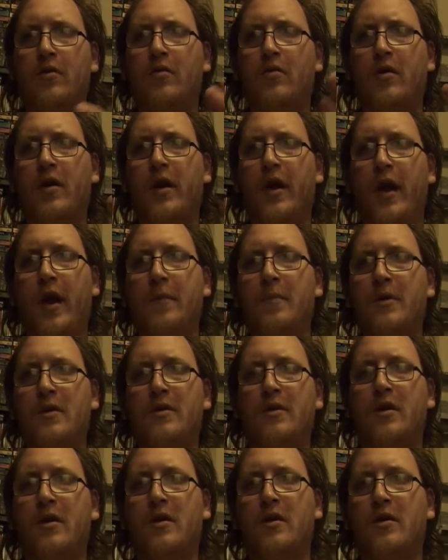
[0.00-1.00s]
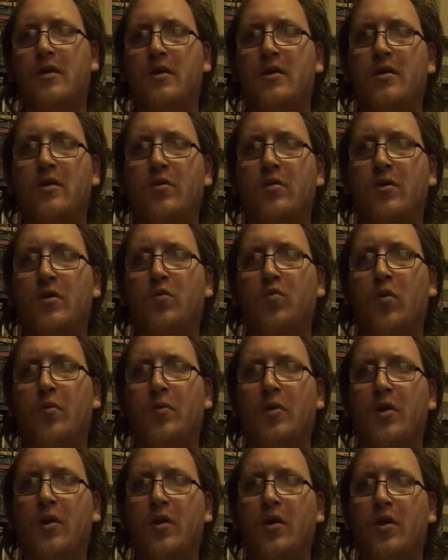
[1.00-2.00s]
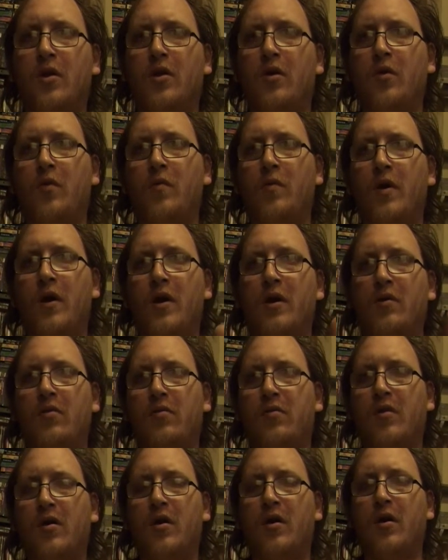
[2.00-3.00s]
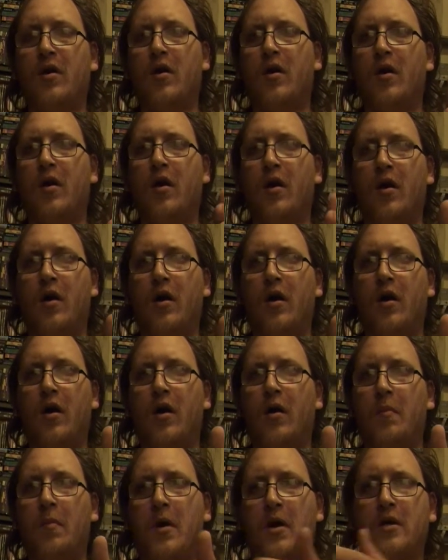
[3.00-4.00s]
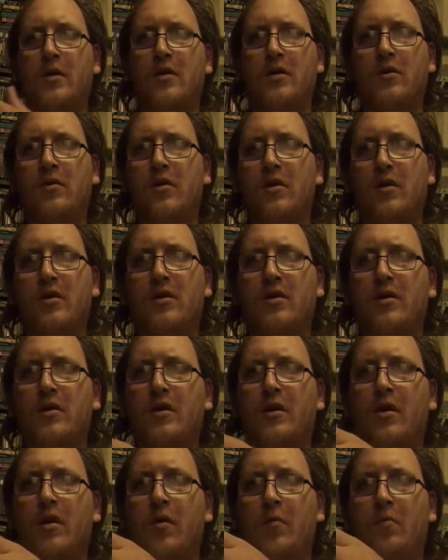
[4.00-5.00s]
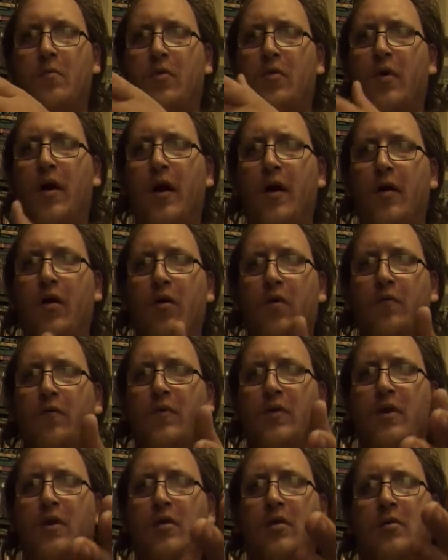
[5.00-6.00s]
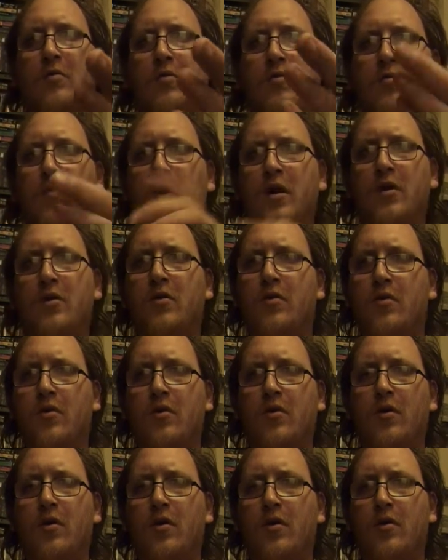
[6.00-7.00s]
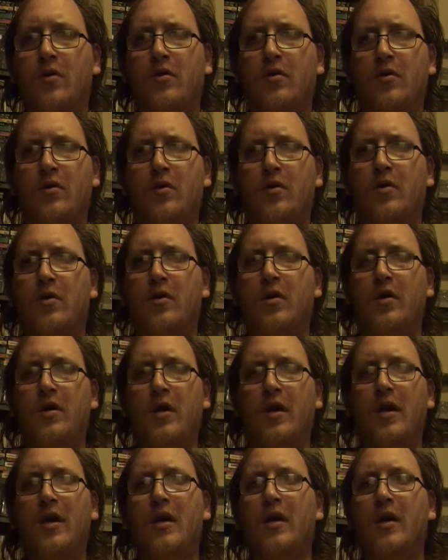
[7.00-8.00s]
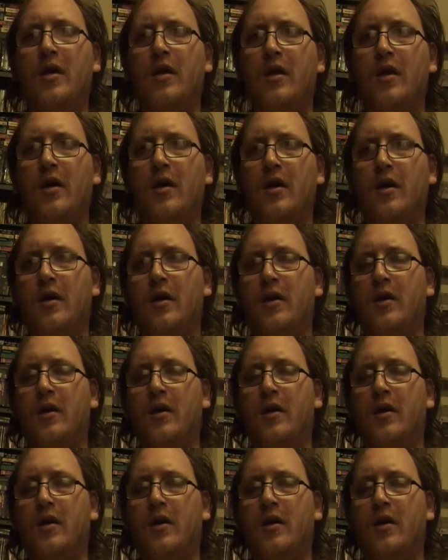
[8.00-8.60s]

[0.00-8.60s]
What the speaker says: your Amazoness Swordswoman with a monster that's hopefully going to be weaker, and